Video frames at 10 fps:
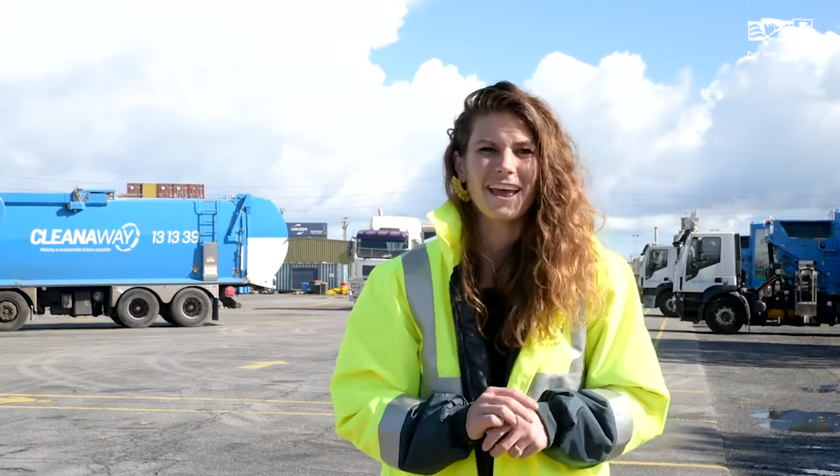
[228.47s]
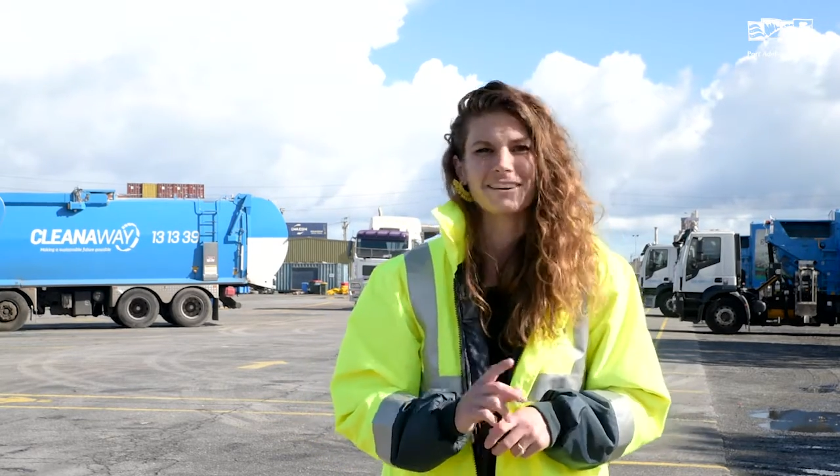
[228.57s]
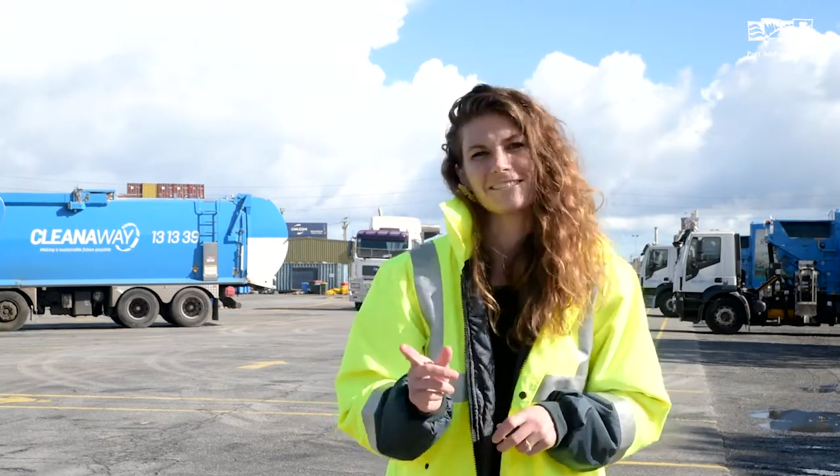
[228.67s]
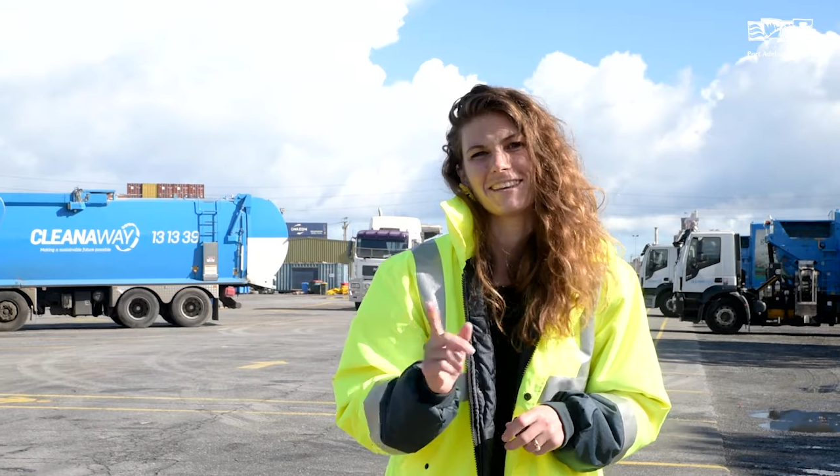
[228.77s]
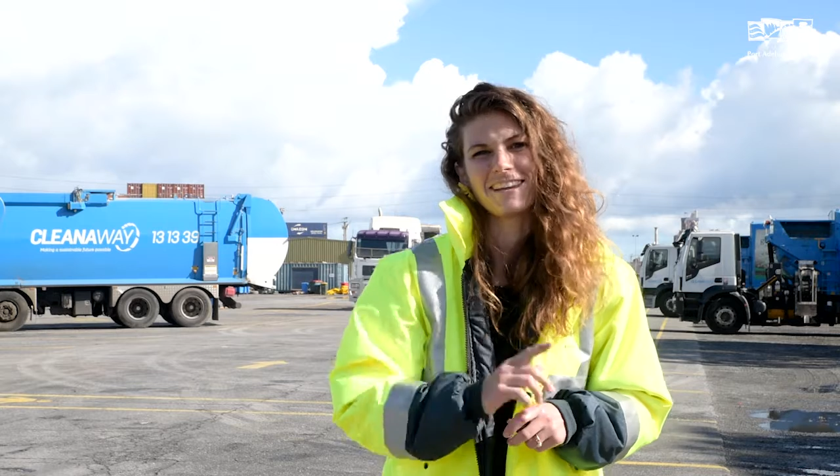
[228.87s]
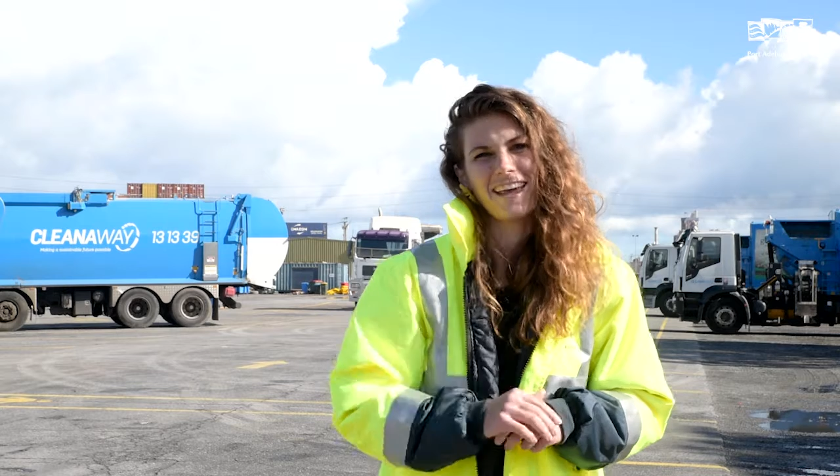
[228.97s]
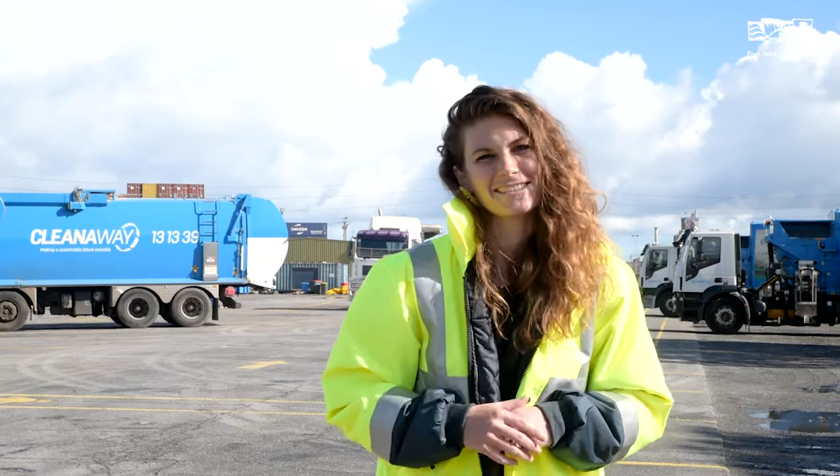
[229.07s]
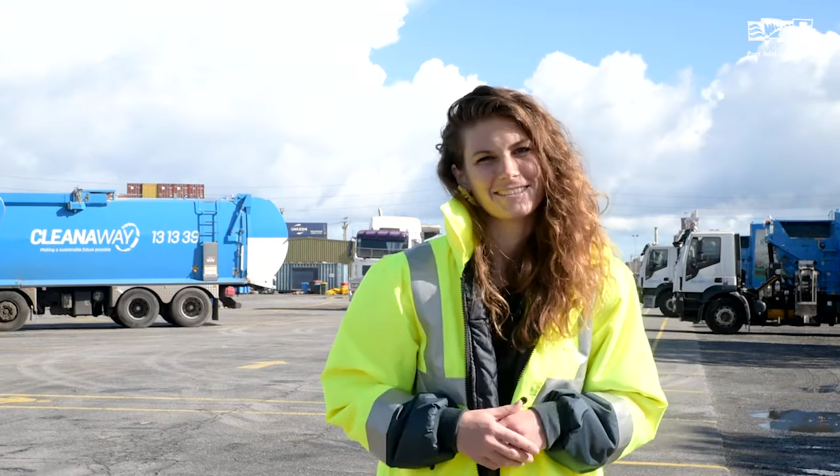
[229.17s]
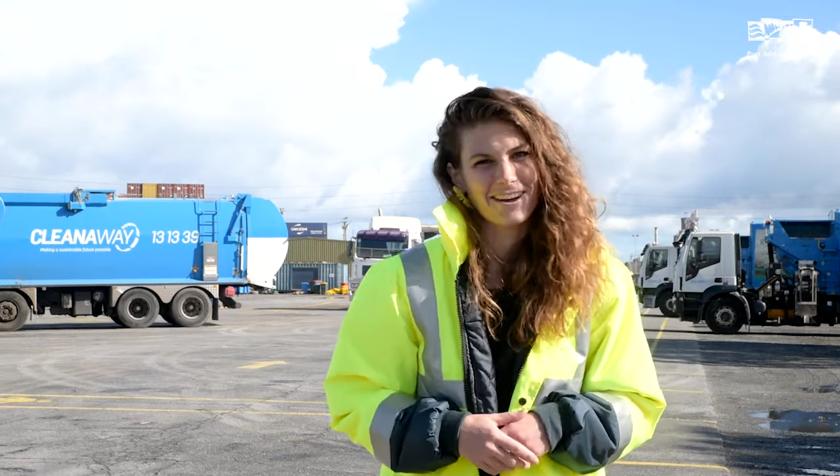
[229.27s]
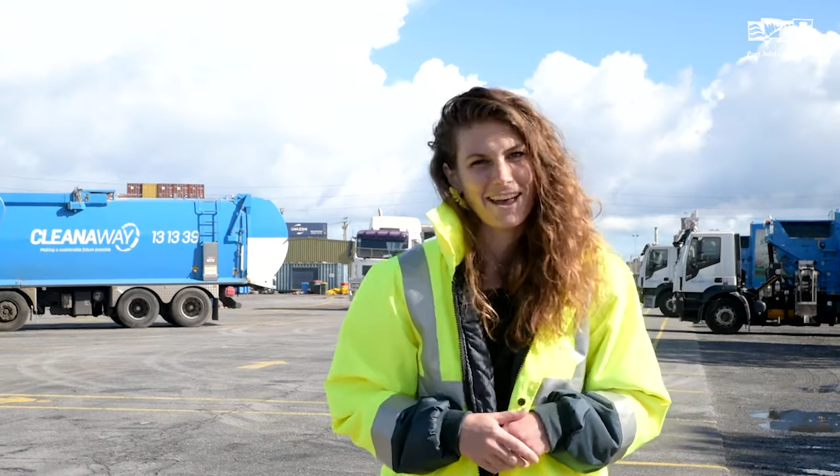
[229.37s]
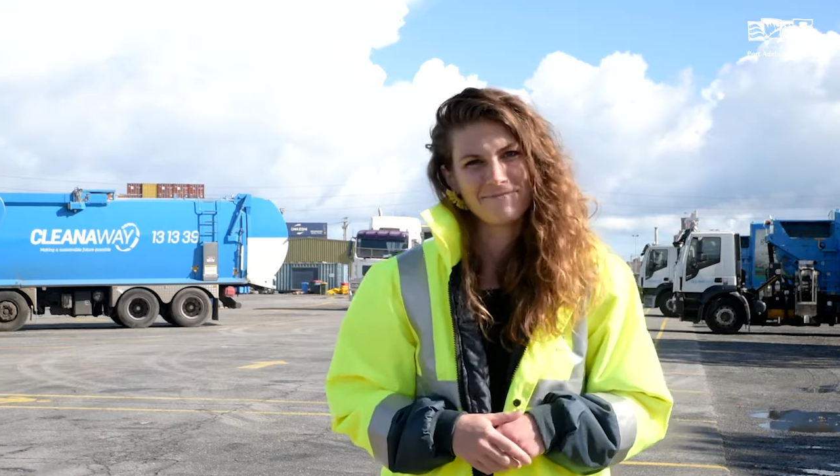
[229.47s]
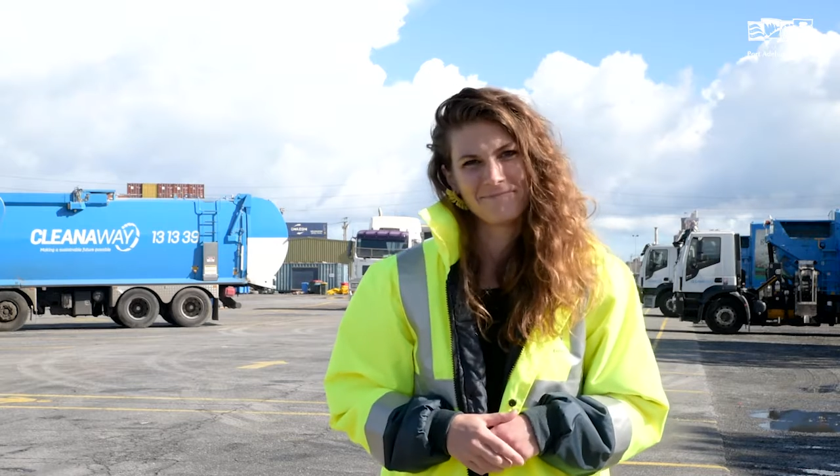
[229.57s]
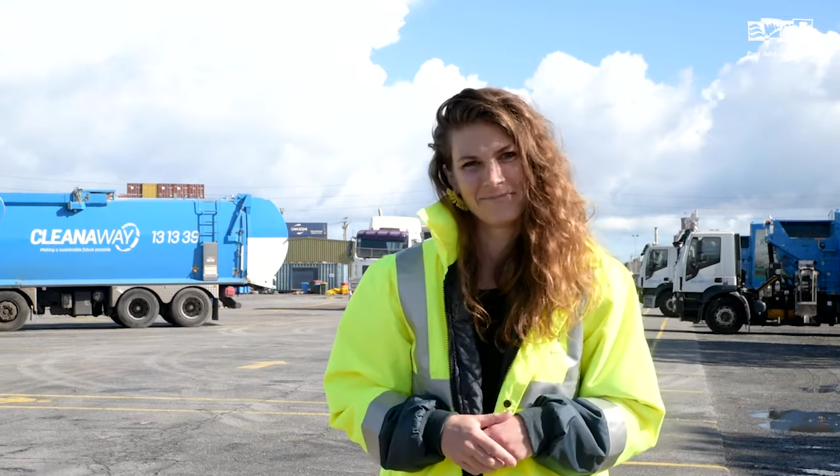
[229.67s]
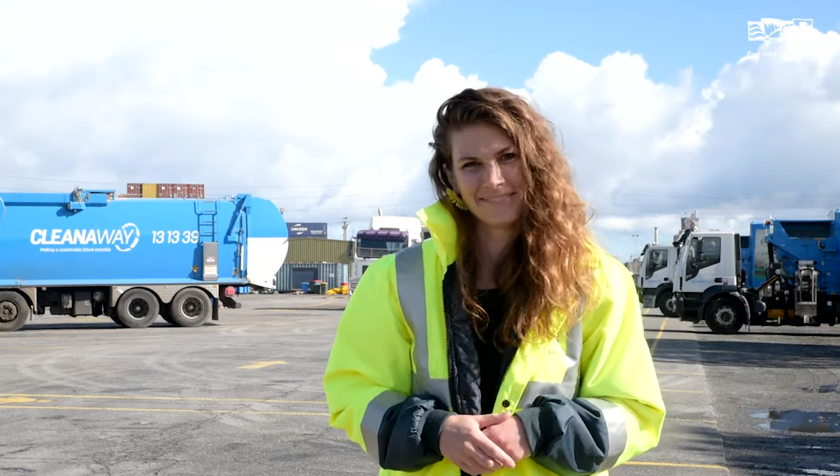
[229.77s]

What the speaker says: and I'll see you next time.